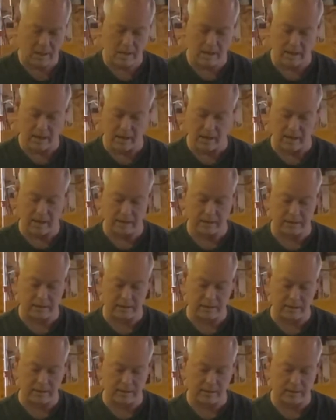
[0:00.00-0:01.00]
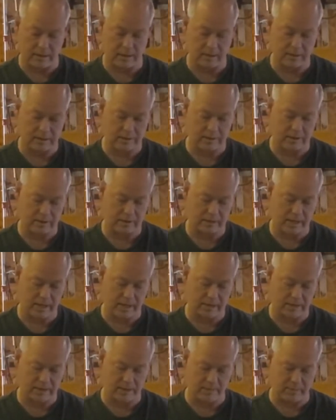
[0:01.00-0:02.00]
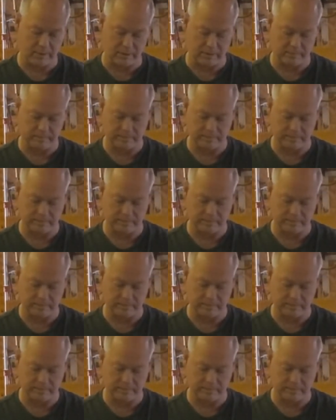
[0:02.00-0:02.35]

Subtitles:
And it's literally just that simple.